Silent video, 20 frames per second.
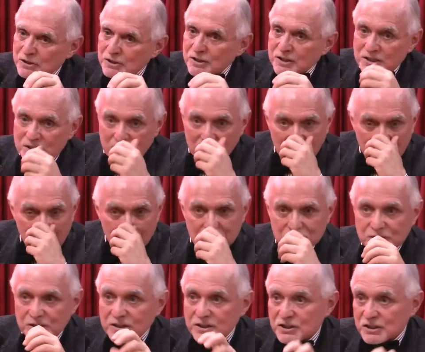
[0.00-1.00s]
of the how
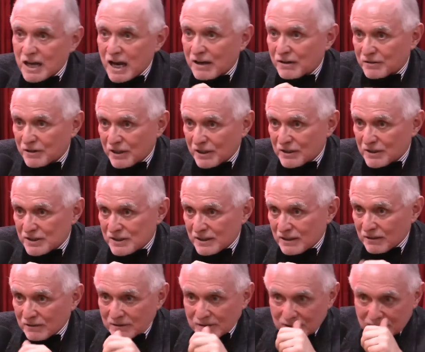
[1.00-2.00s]
much of the stock are they going to
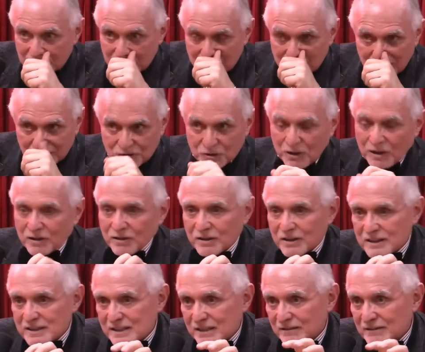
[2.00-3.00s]
sell. Right, they're
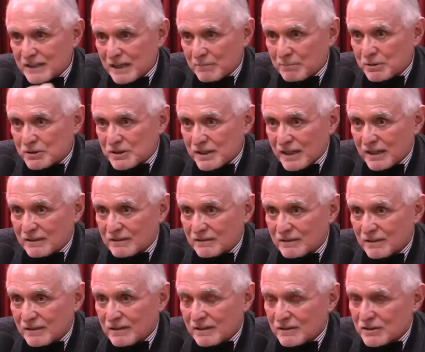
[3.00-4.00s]
going to sell ten percent.
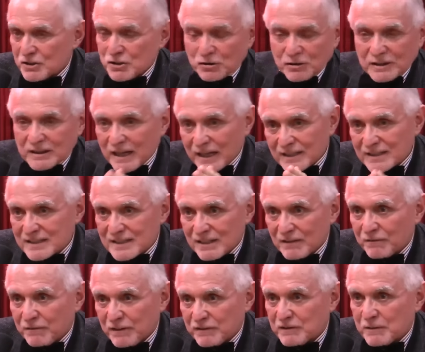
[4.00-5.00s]
They're certainly not going to
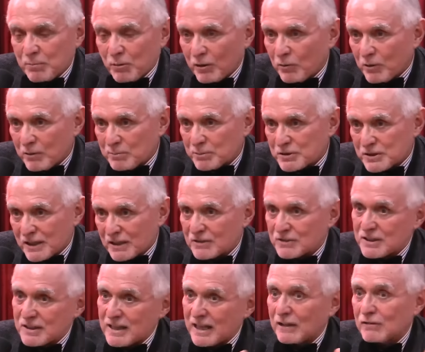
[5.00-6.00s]
sell fifty point one percent
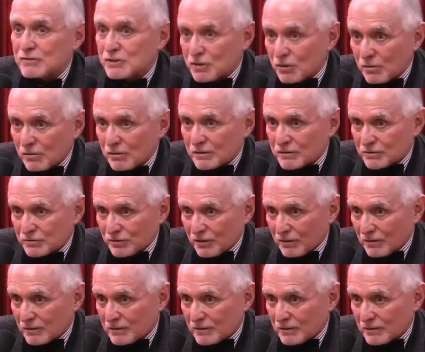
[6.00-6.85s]
because then they lose total control.